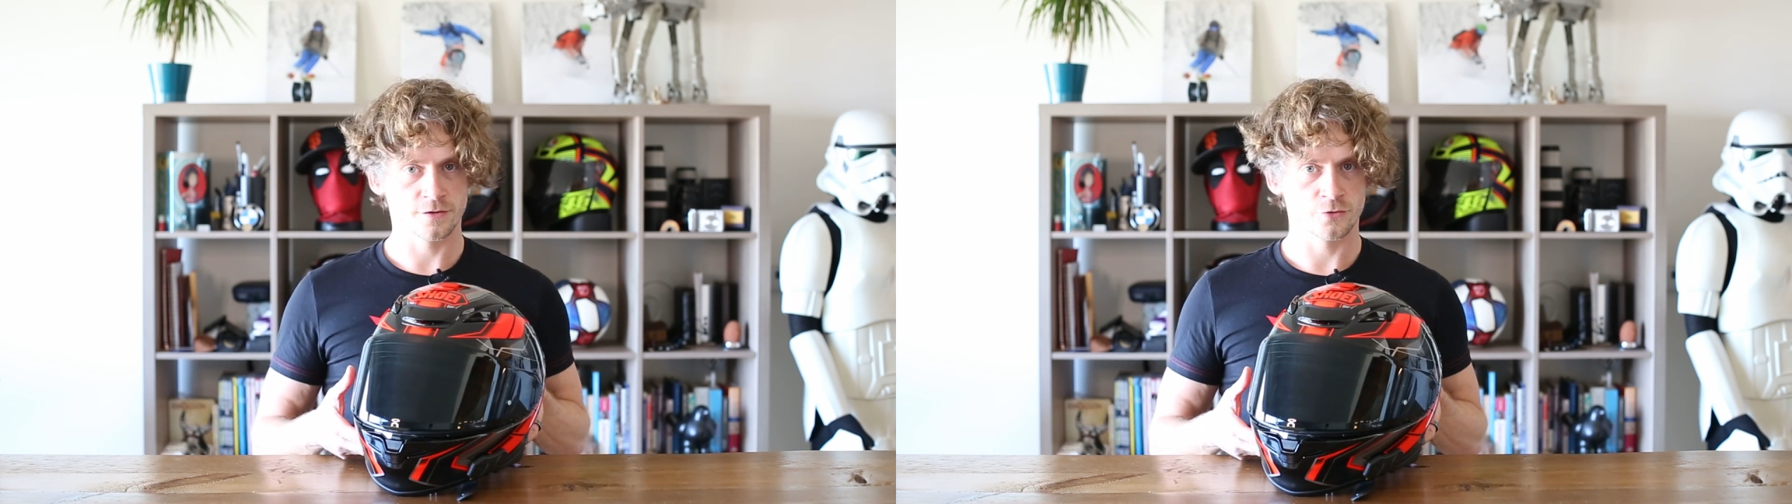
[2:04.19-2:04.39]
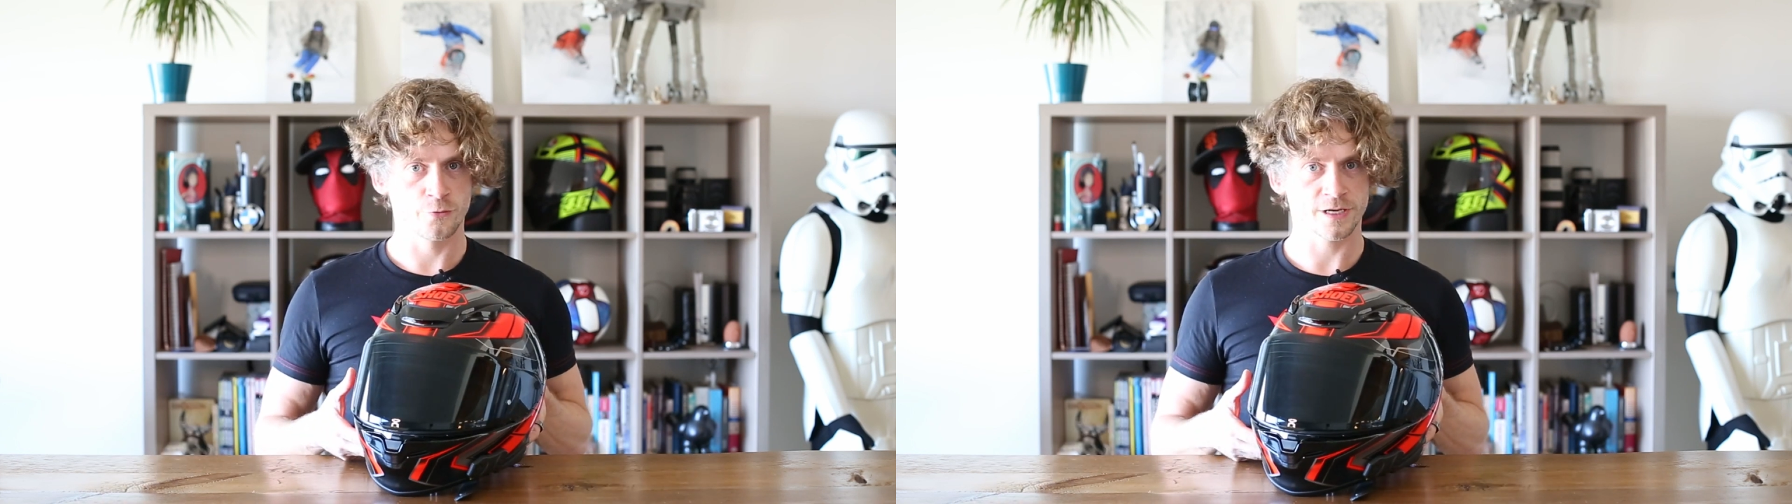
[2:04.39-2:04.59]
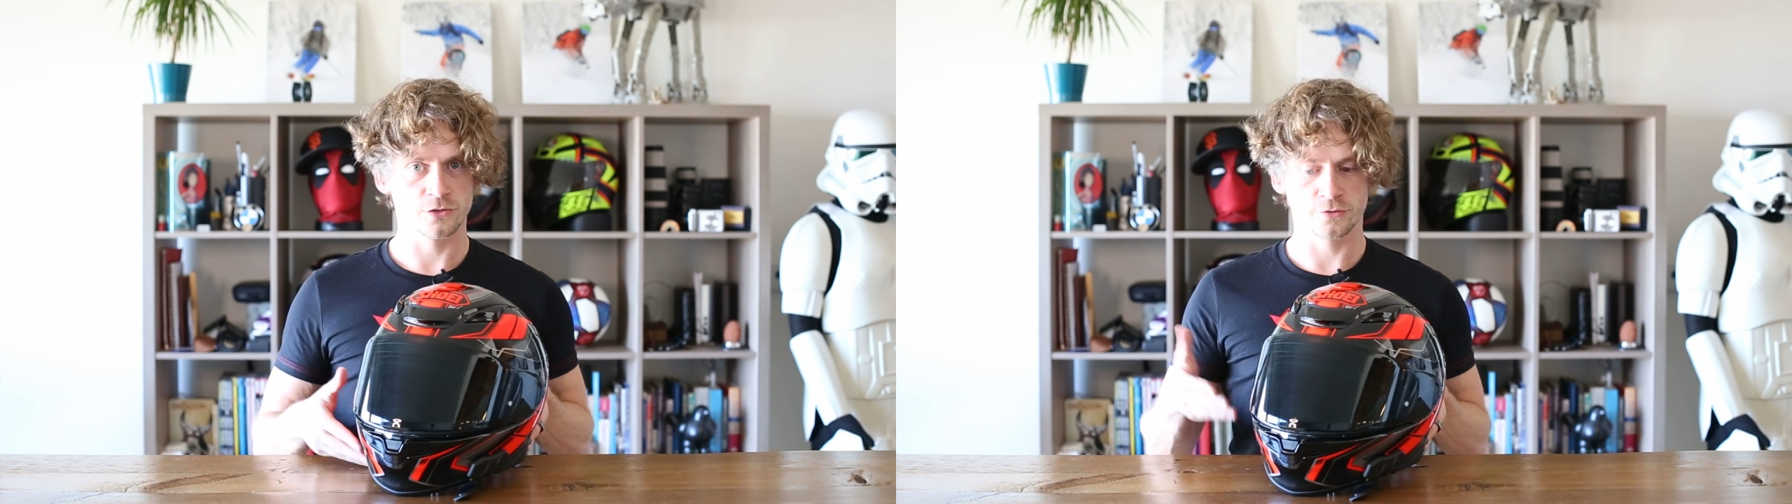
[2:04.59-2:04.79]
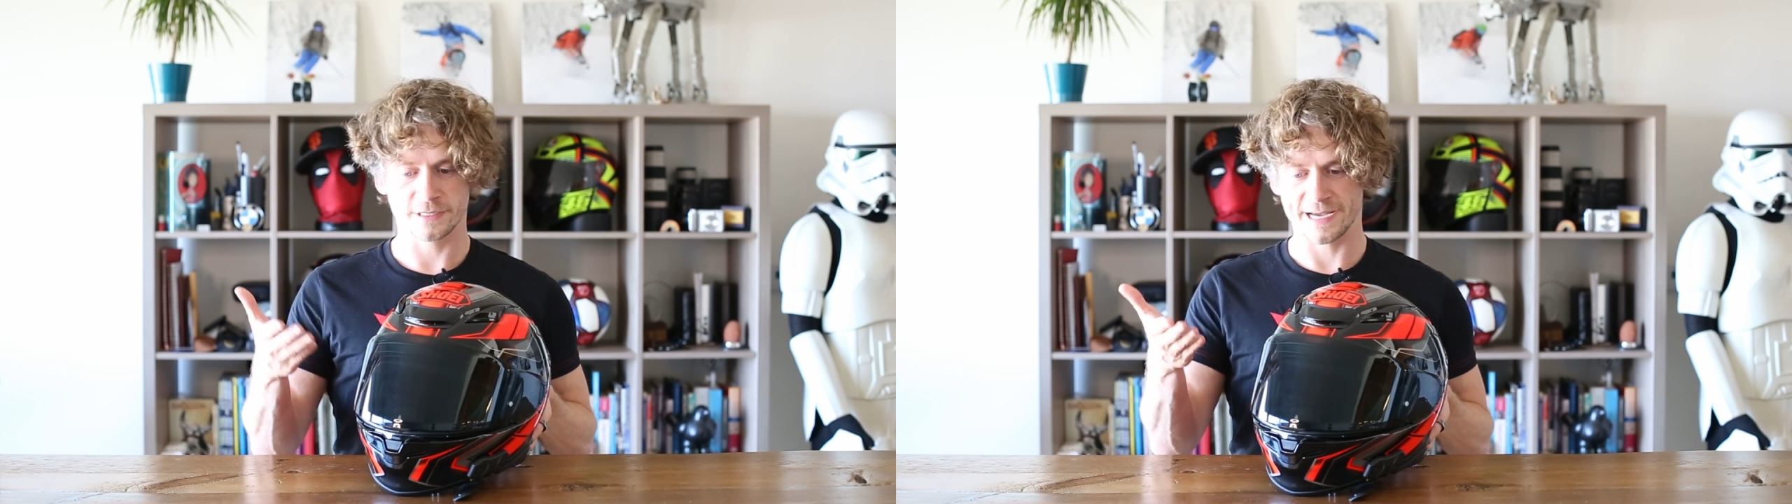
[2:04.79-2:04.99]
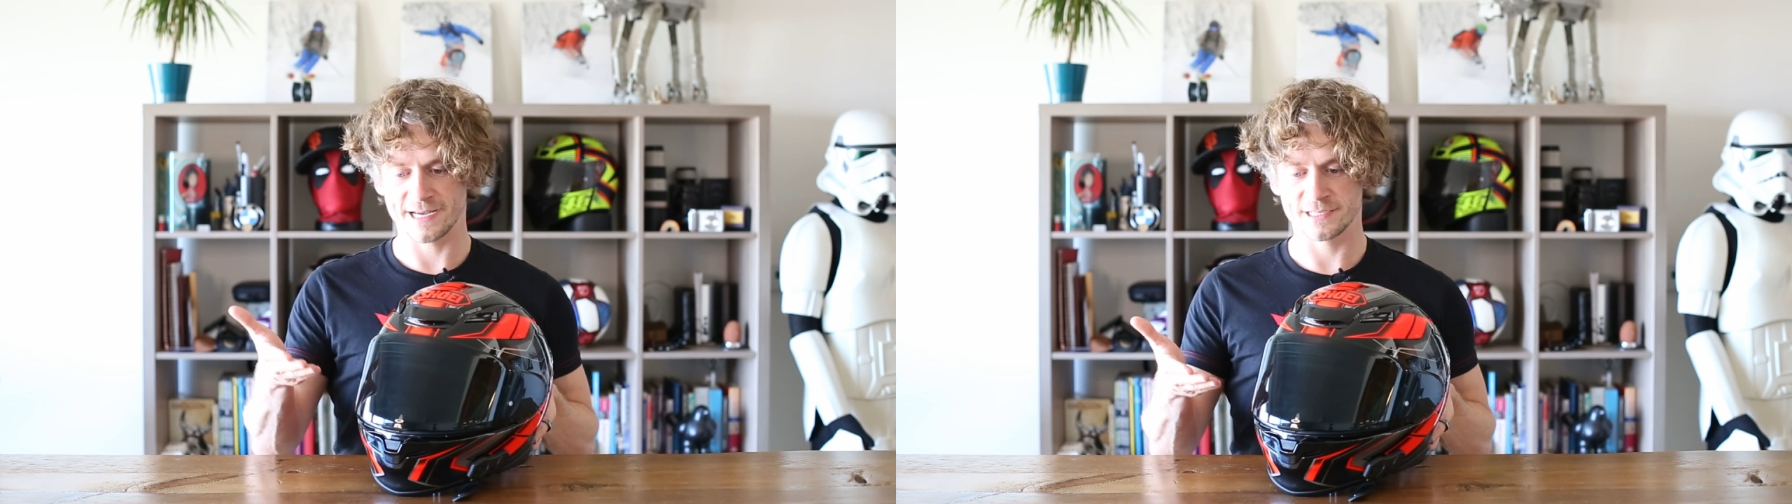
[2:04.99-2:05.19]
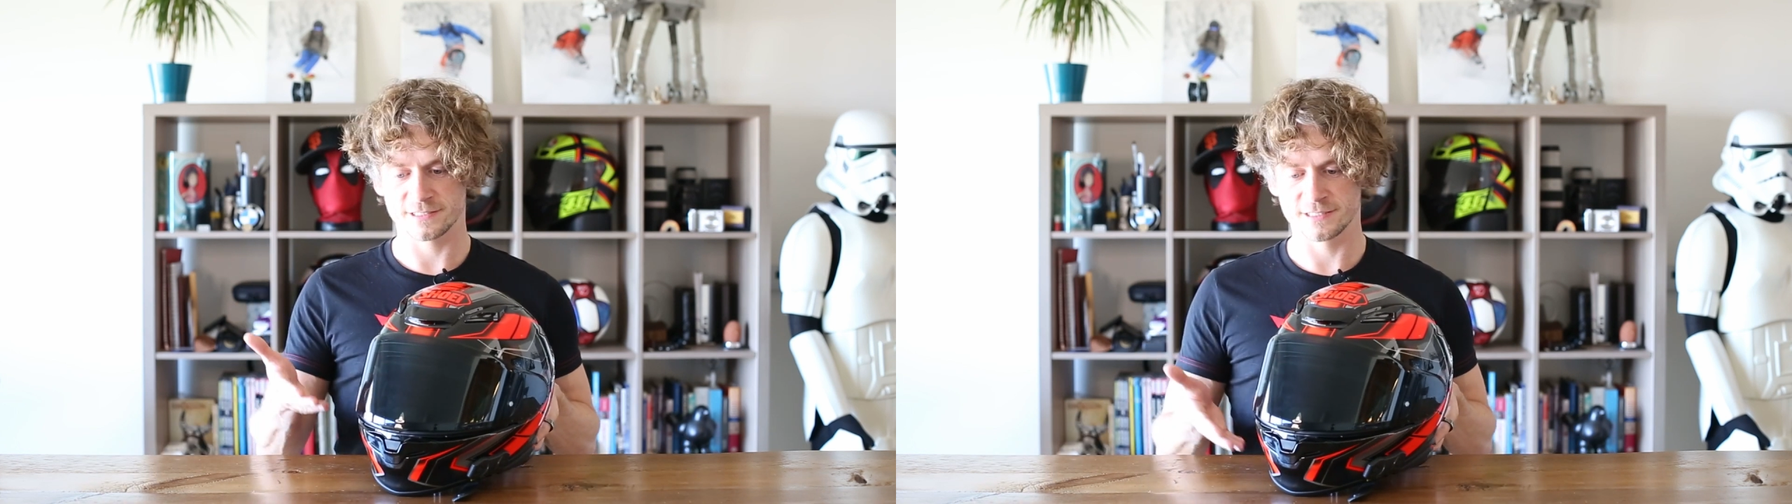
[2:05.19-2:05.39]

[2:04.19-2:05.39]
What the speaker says: quick look at